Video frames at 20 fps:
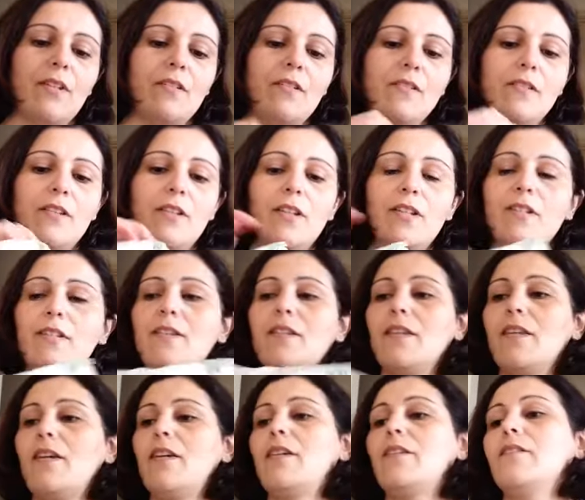So that's
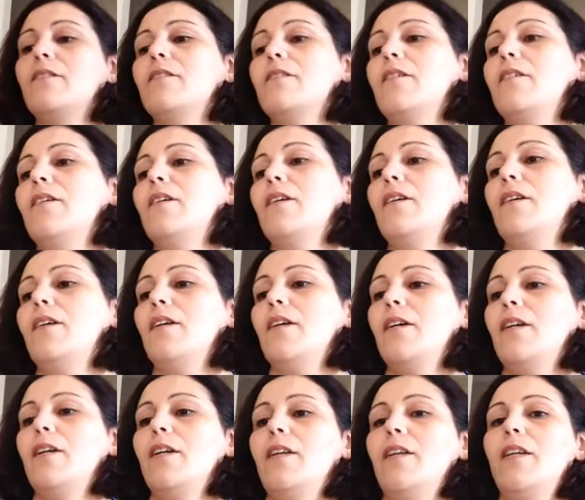that.
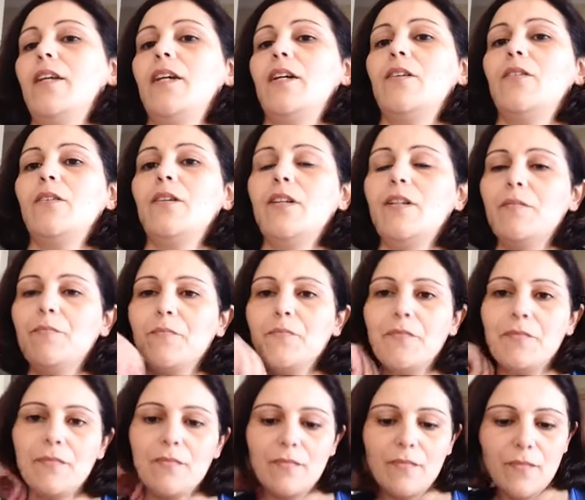Now, I'm
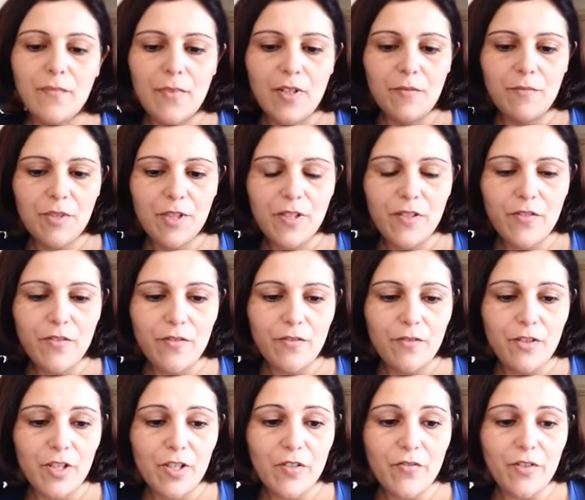
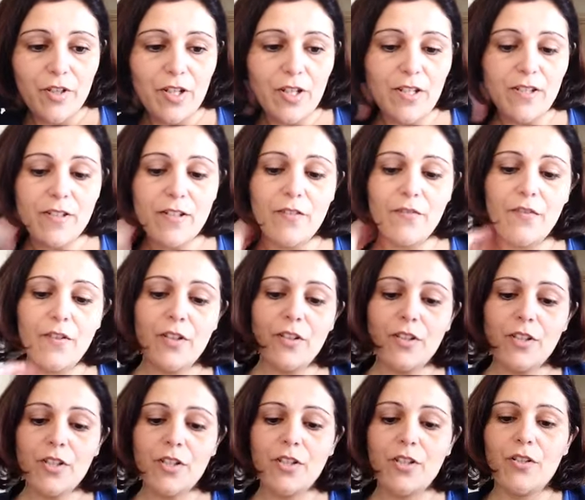just realised I
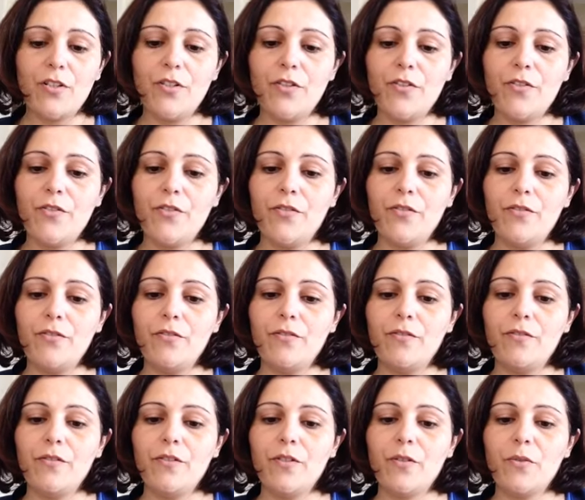forgot to go through
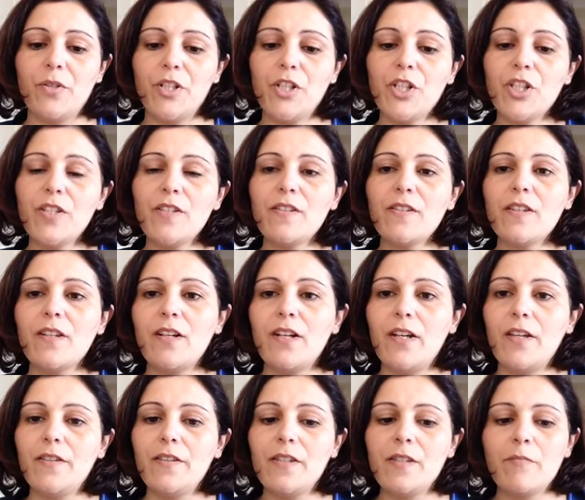questions that I
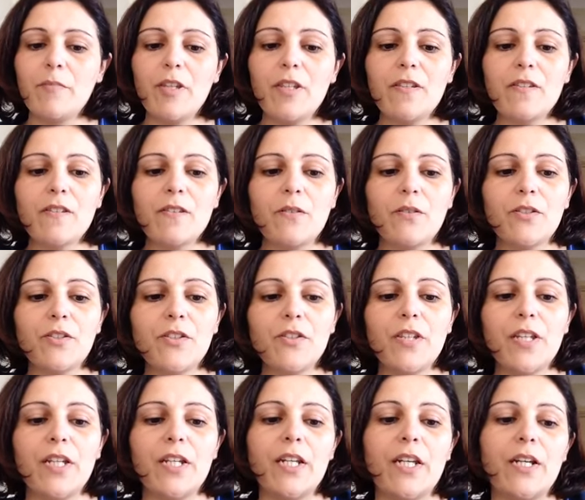had this month, so I'll do
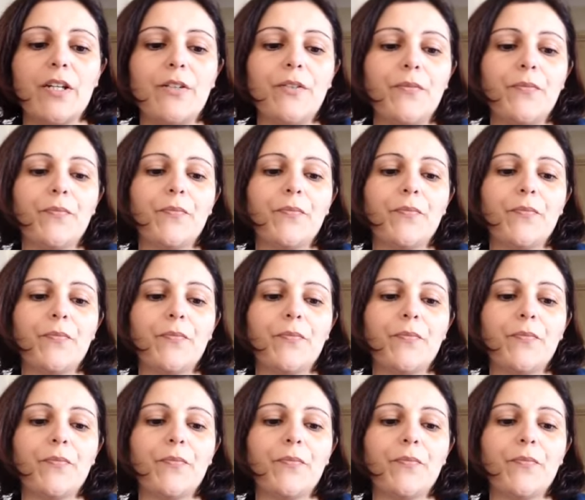that now.